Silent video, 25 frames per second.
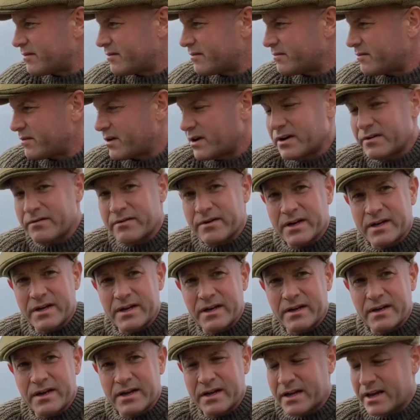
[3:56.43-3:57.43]
Ronnie rig,
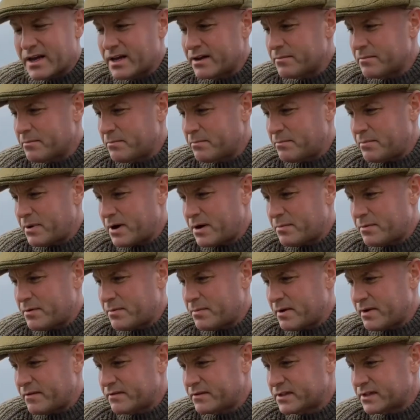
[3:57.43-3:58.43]
again pop
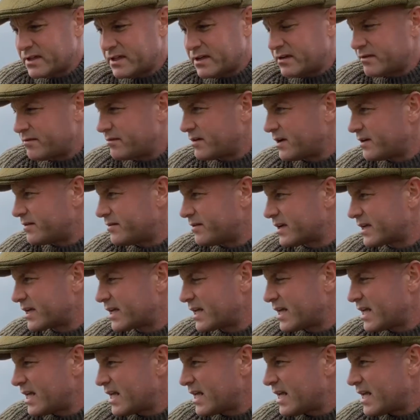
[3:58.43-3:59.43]
up obviously on a Ronnie
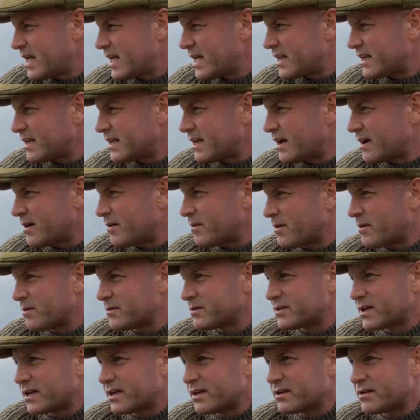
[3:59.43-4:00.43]
rig. Now we're
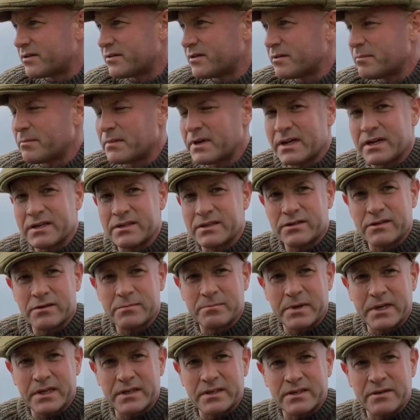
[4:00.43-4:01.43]
trying to do at the minute is just
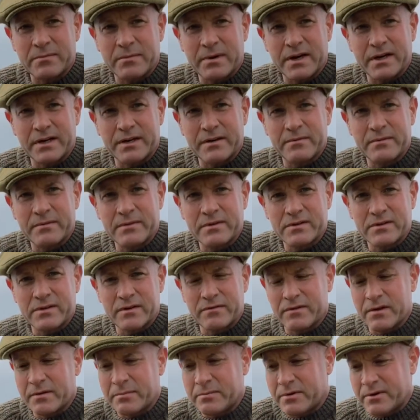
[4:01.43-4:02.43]
pinch a bite. So I'm
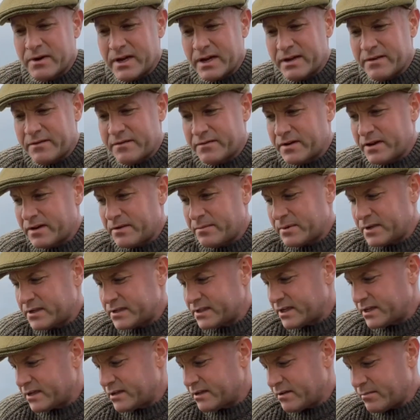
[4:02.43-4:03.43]
not put any freebies
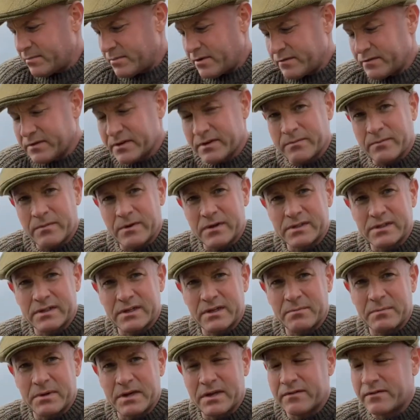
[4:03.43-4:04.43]
in other than what's in the
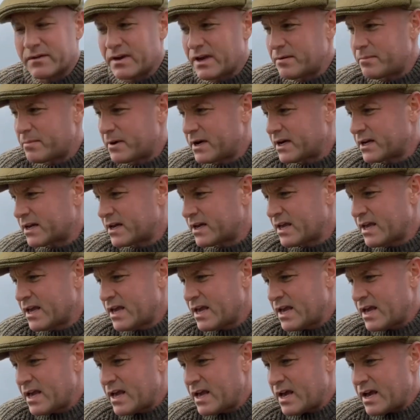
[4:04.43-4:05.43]
PVA bag,
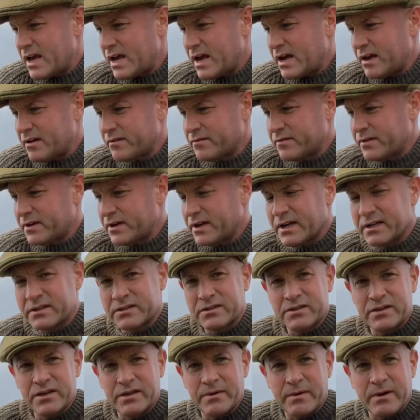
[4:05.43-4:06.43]
and for the
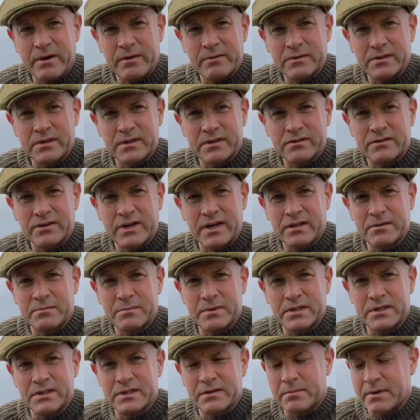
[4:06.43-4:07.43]
next 2 hours going to try to
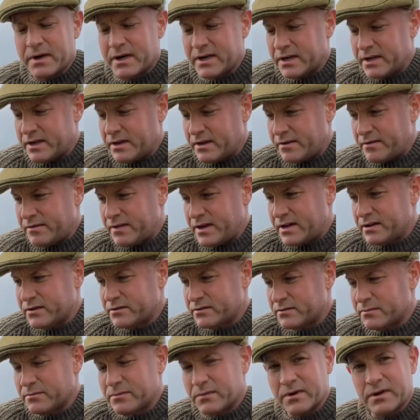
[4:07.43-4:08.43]
pinch a bite. If that
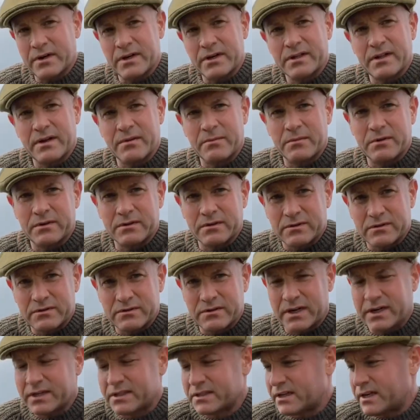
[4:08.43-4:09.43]
doesn't work, then we'll
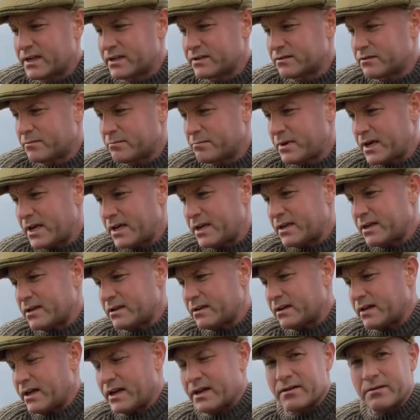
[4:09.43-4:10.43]
try to get some bait in
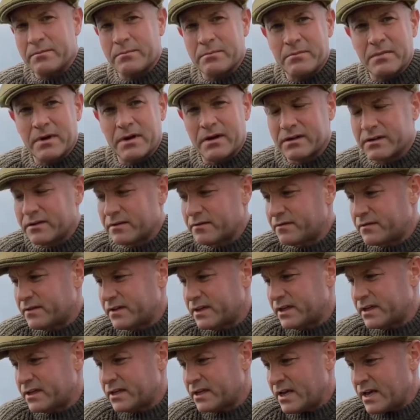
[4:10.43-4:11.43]
and get them on the
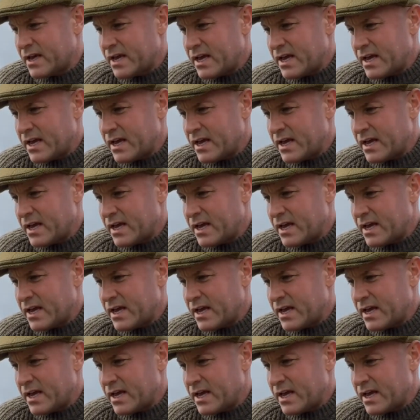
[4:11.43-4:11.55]
feed.